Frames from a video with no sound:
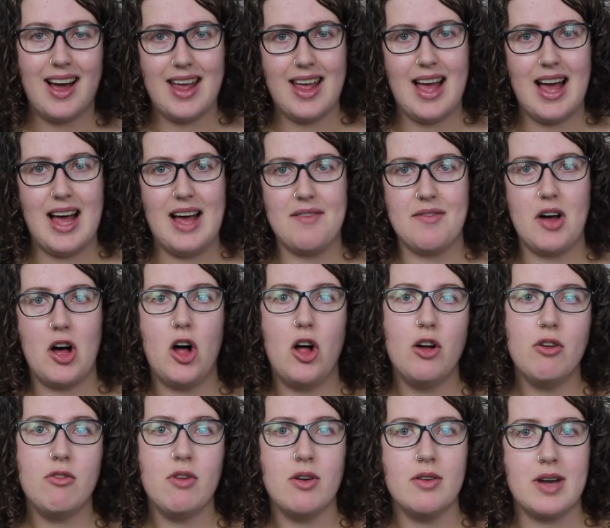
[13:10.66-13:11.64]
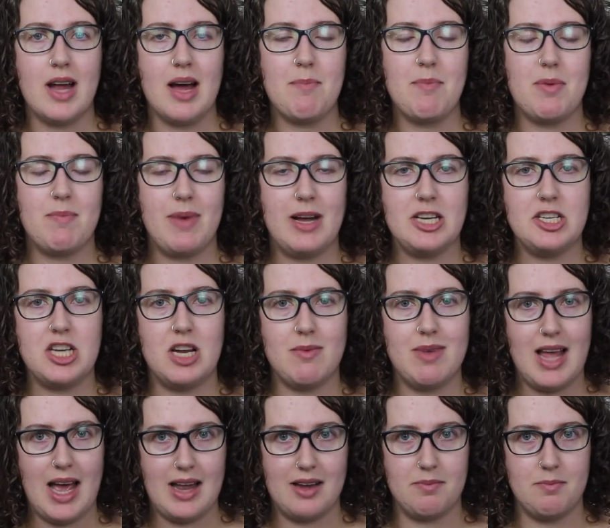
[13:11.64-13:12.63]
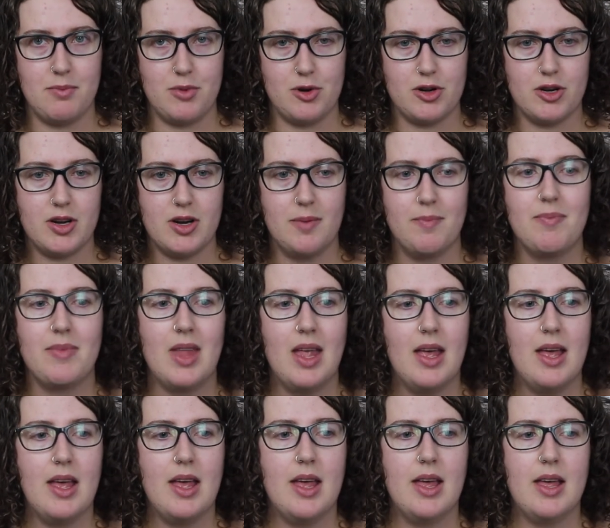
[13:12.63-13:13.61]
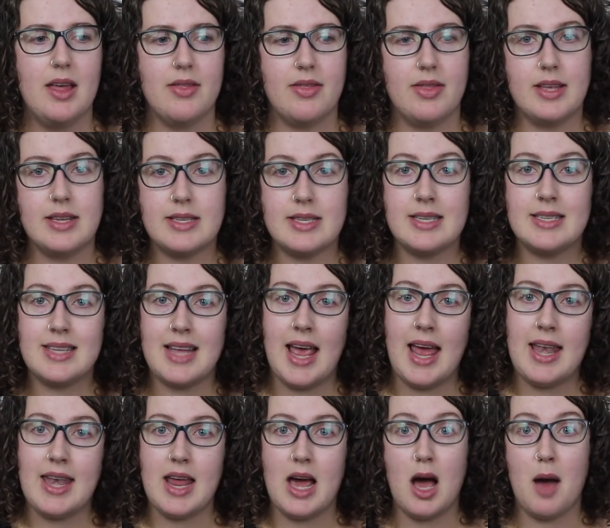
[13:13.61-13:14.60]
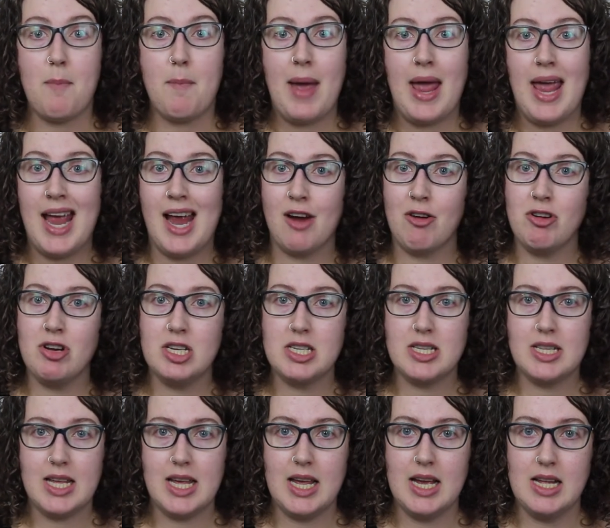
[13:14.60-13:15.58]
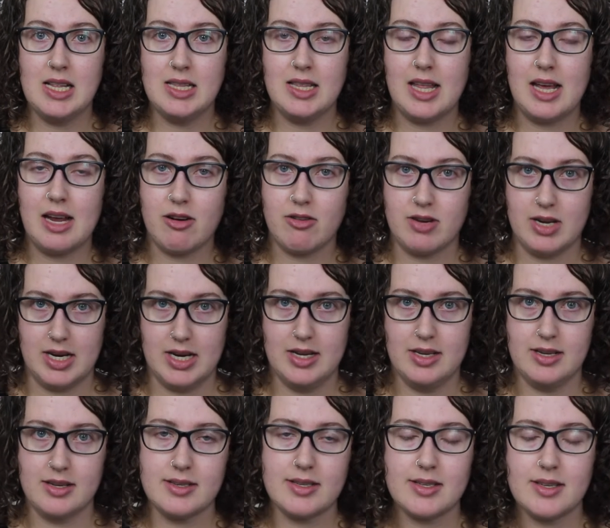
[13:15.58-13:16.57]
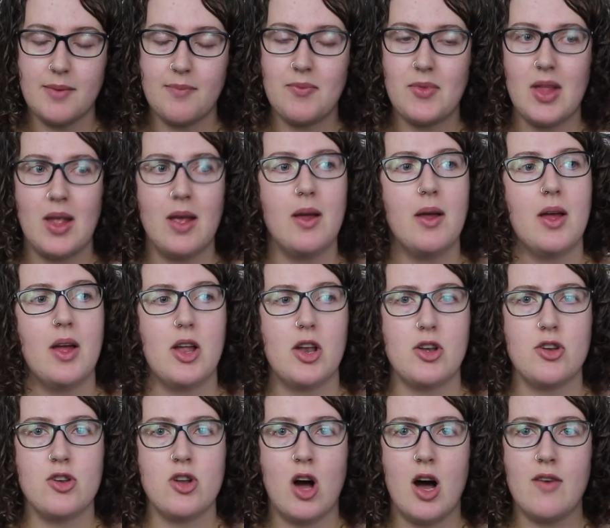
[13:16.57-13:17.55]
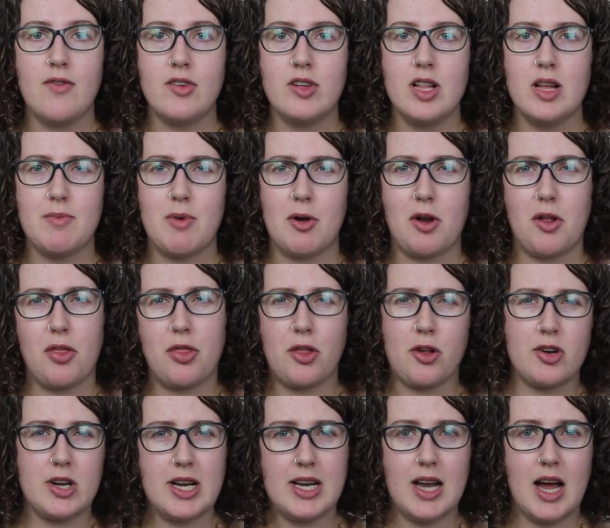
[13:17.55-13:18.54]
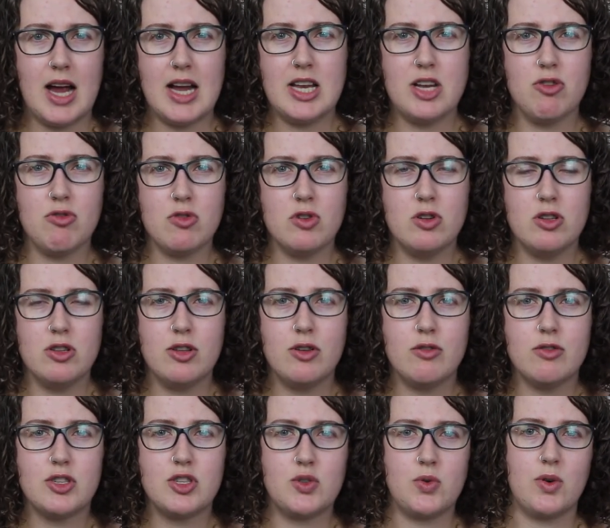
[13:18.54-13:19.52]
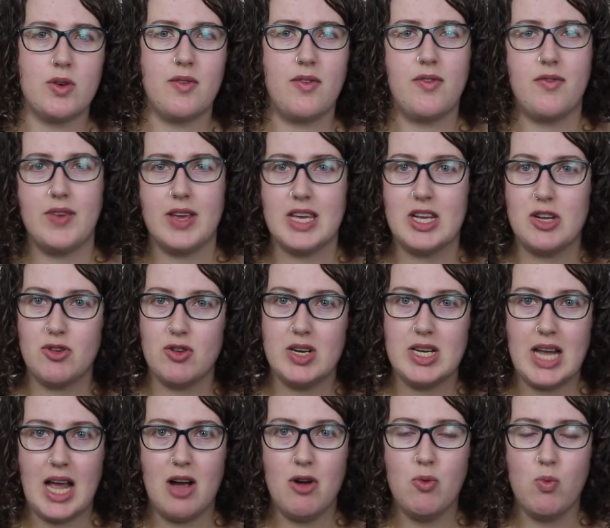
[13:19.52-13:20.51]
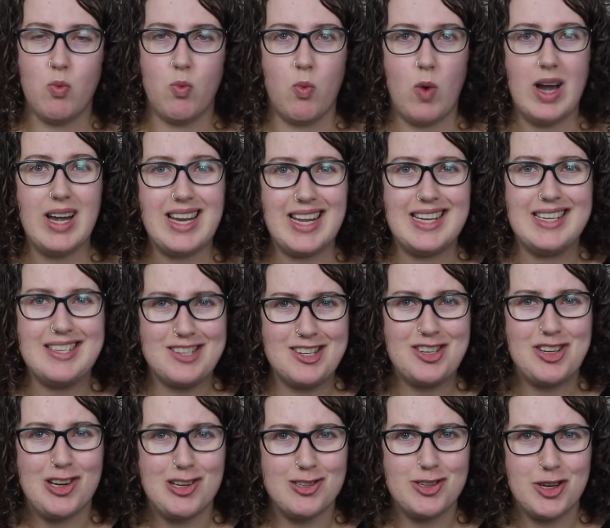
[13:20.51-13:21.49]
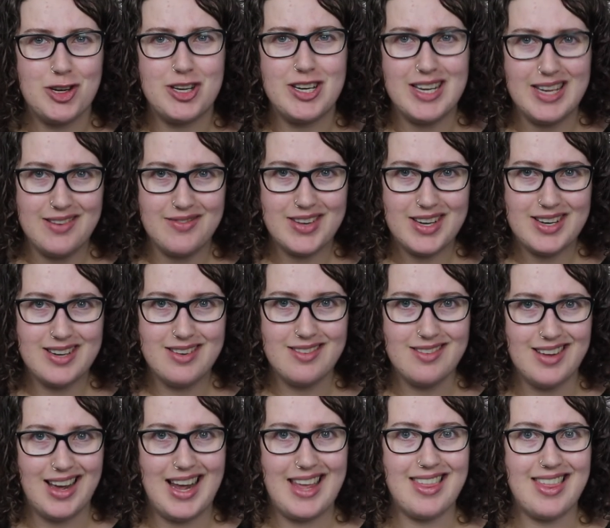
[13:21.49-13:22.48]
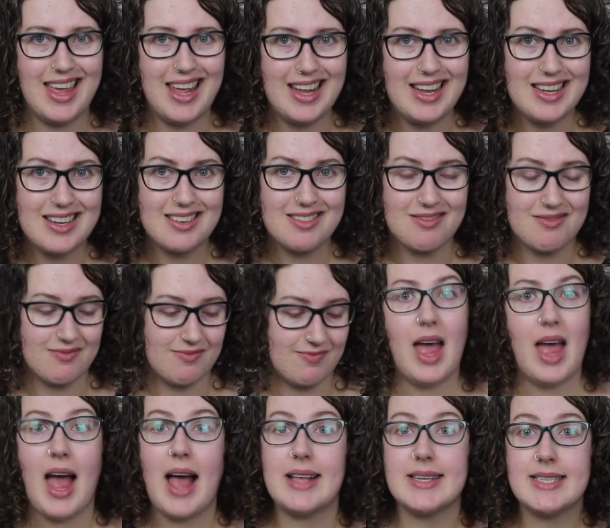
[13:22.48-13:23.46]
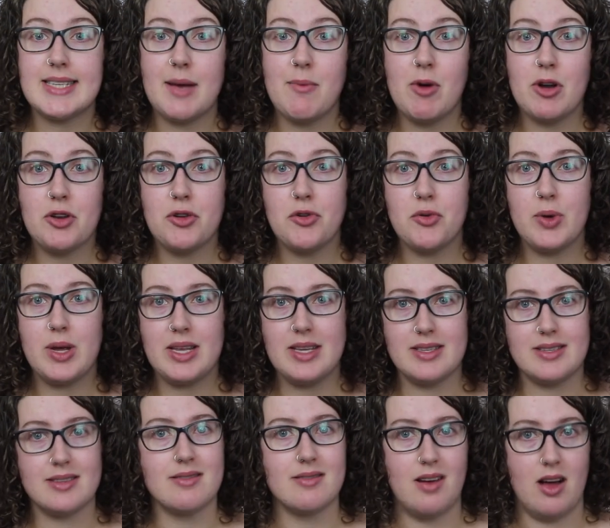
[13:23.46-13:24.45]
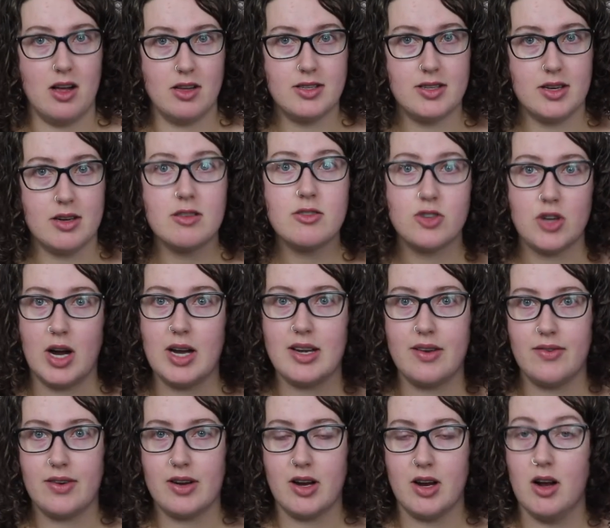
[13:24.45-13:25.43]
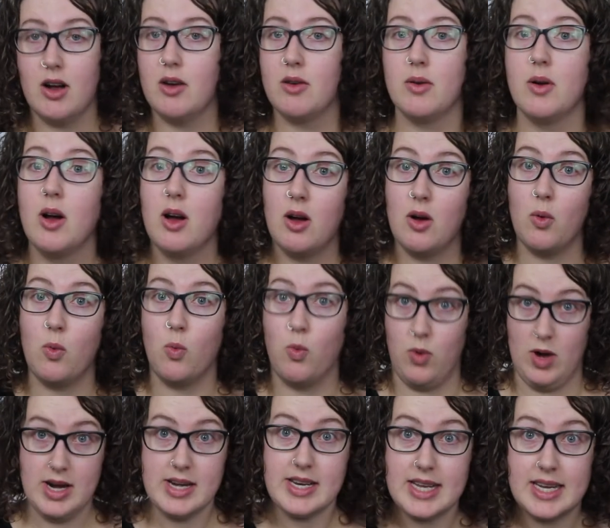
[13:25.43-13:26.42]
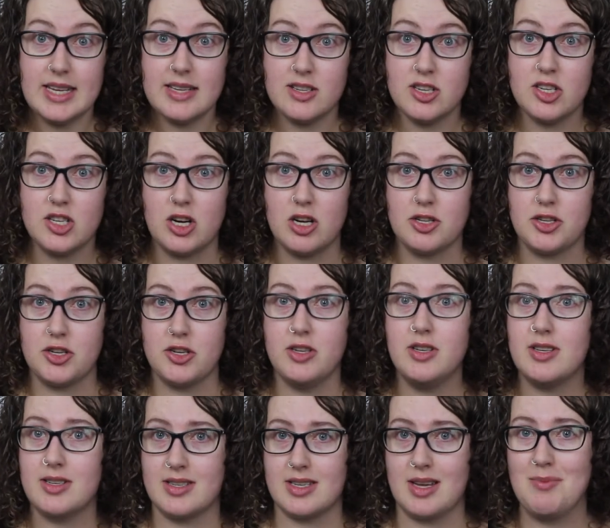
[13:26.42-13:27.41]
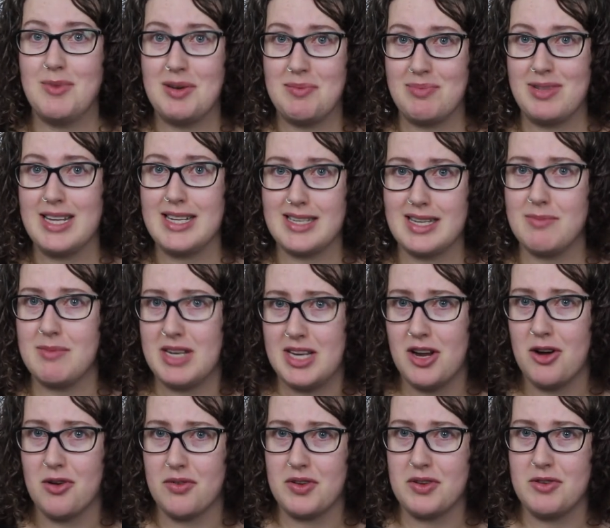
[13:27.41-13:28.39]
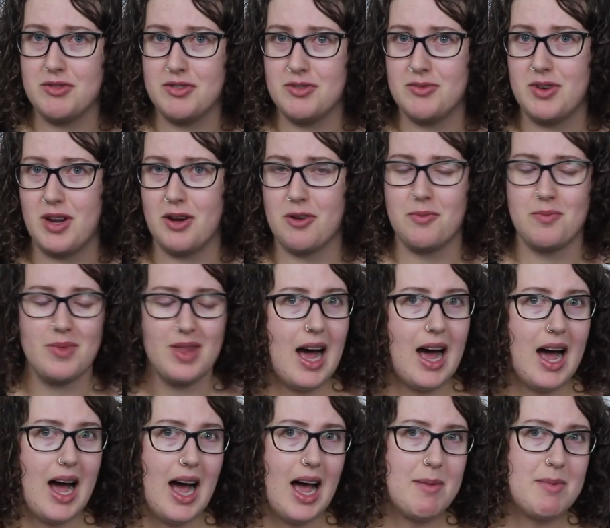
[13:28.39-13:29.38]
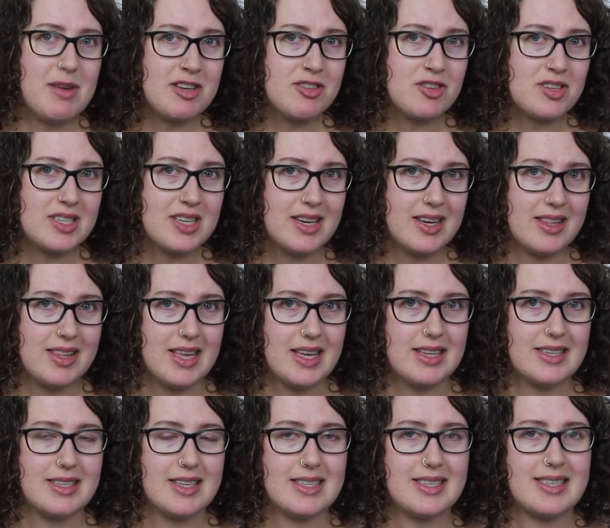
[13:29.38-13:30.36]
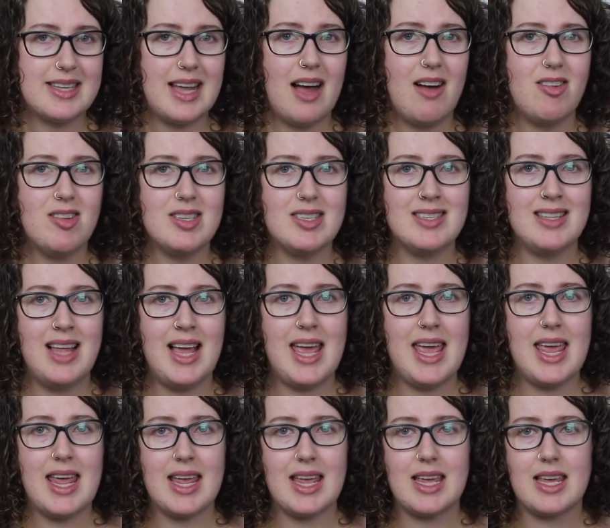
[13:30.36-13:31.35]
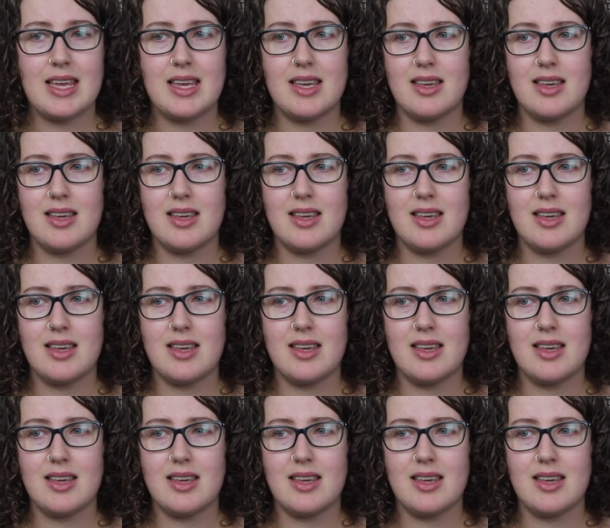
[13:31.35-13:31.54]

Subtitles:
I have All Grown Up by Jami Attenberg. This is an apparently hilarious novel about a 39-year-old who's sort of figuring out what is adulthood even, I think. As someone who is also trying to figure out what is adulthood, someone please let me know if you do know. I'm interested in this. It sounds like